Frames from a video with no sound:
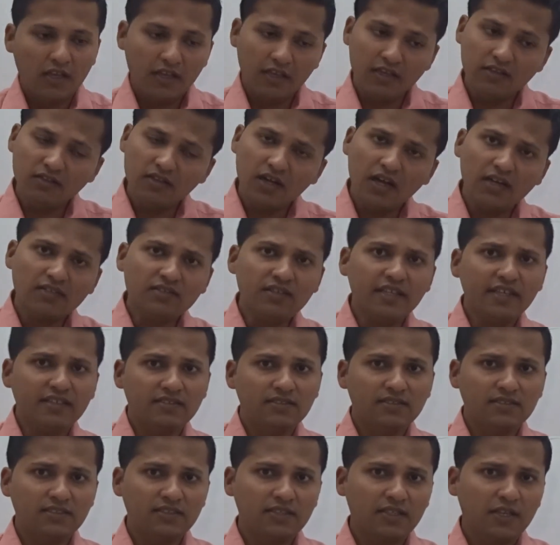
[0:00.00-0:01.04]
In
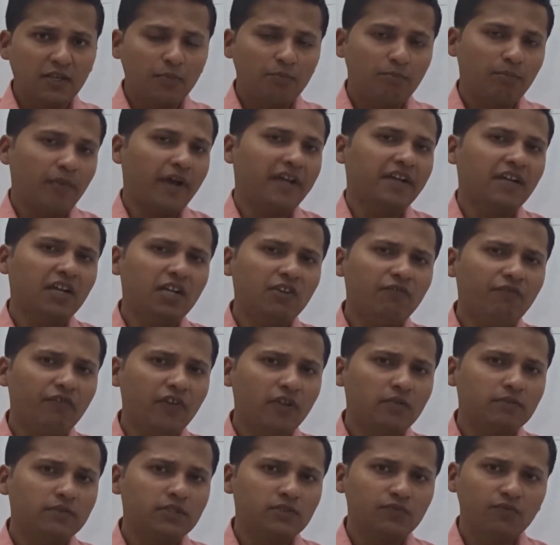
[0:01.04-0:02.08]
Athens, Michael
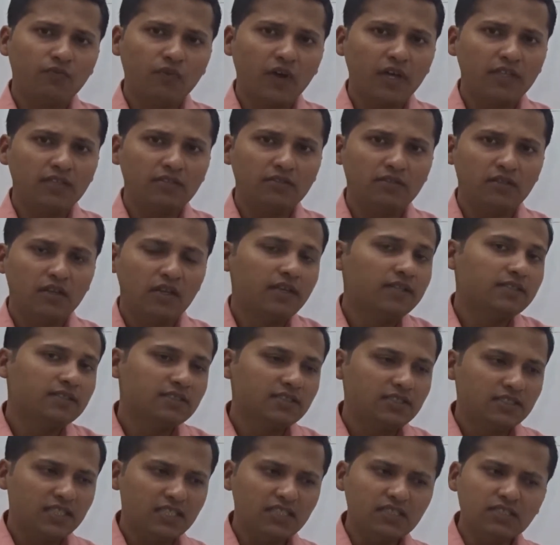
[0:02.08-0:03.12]
Phelps won
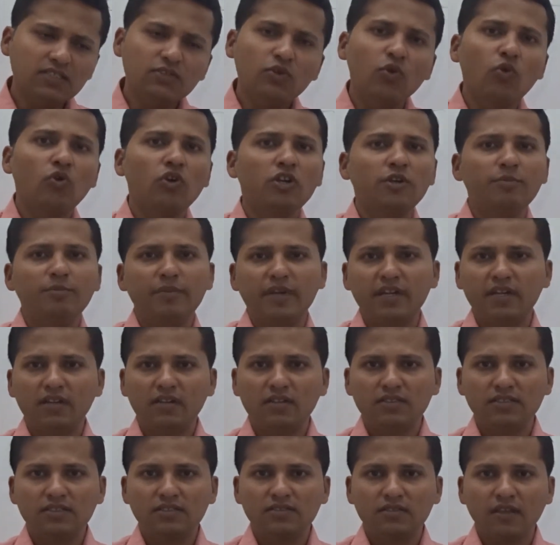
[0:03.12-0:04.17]
six gold
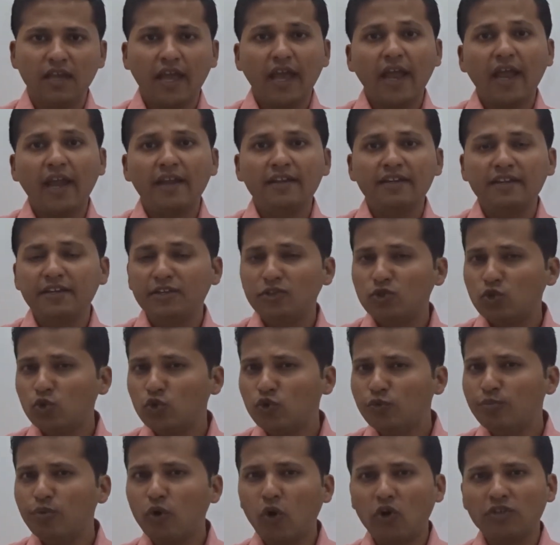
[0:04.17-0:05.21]
medals and two
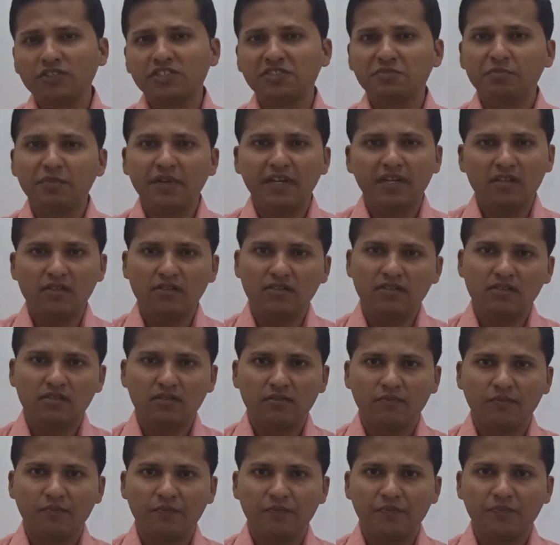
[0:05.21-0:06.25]
bronze medals.
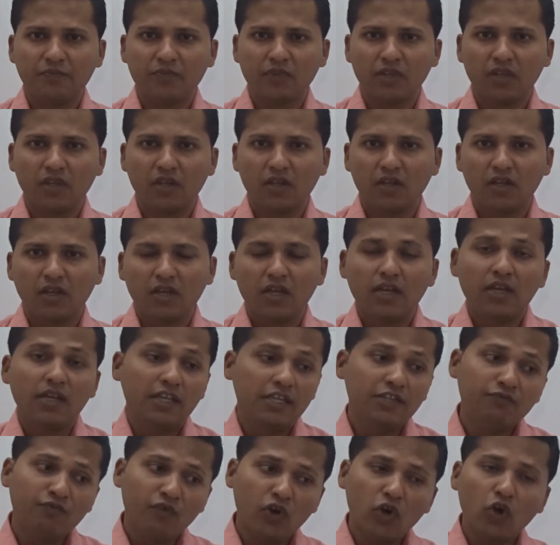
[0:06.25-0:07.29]

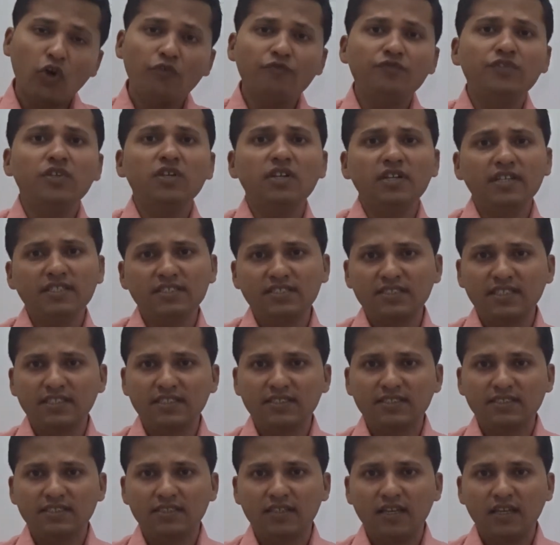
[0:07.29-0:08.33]
In one of the
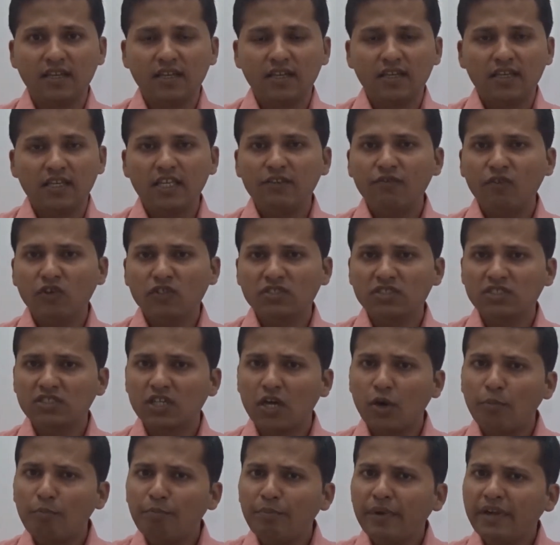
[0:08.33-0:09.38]
races, he was
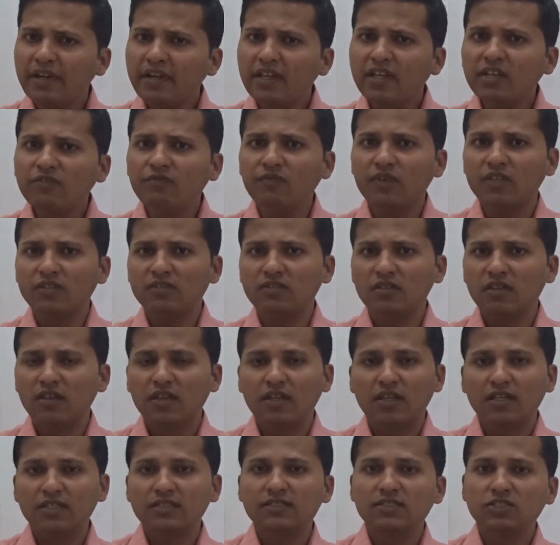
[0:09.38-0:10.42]
competing with
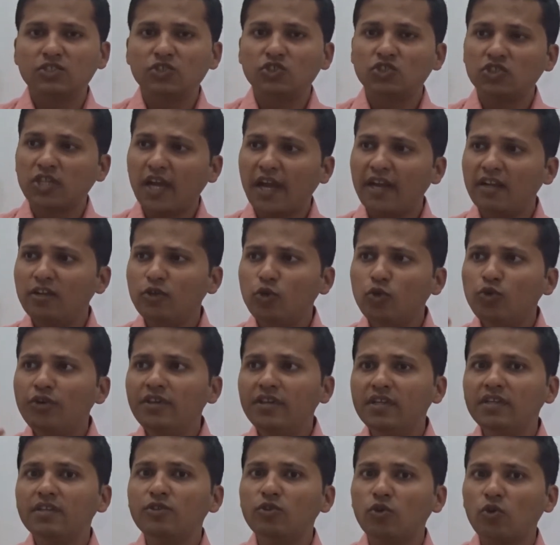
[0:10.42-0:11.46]
his childhood
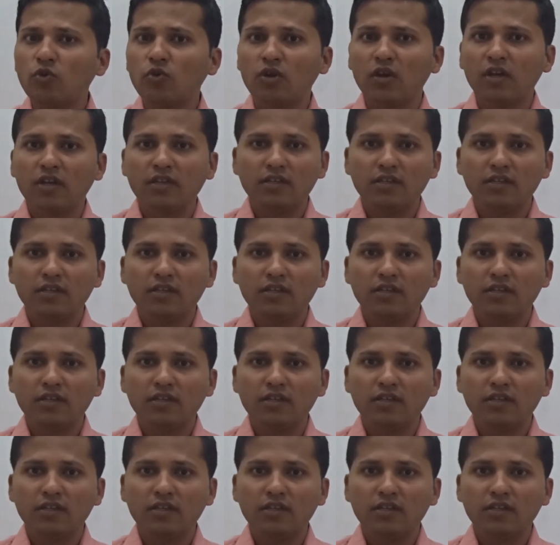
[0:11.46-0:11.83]
hero